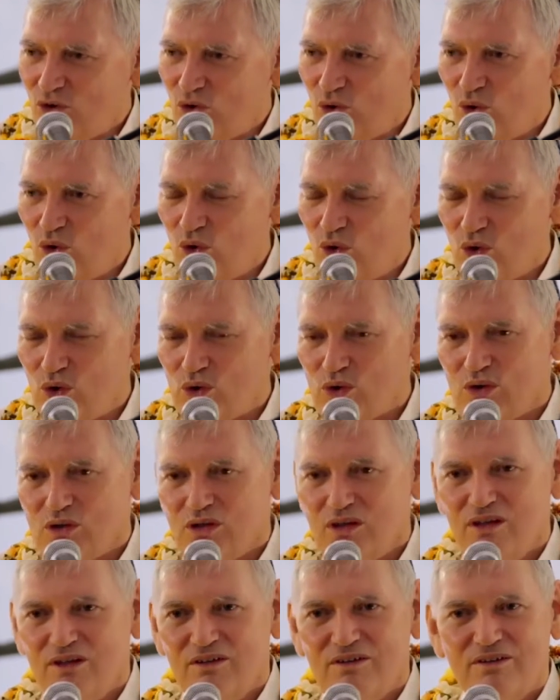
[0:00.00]

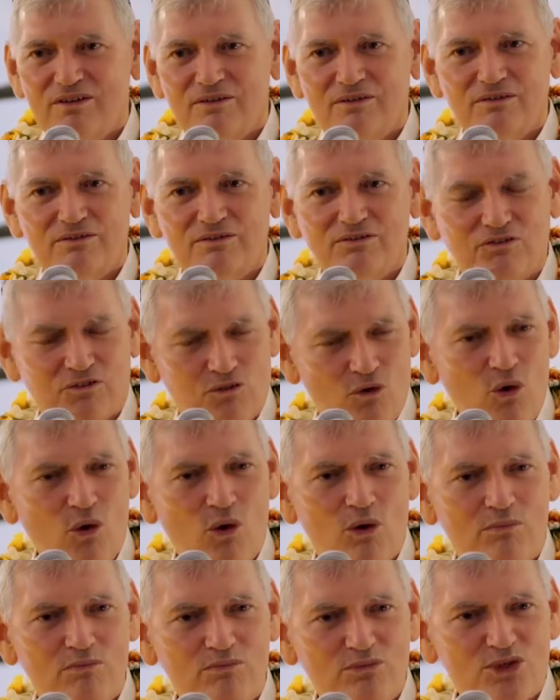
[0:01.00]
all
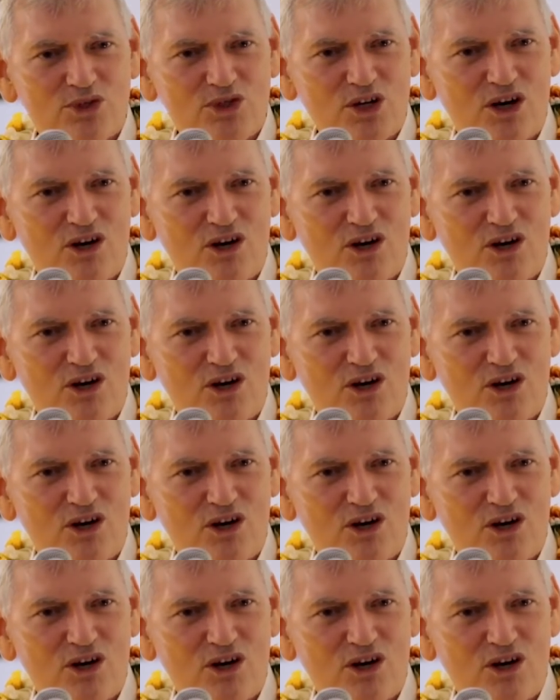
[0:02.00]
forms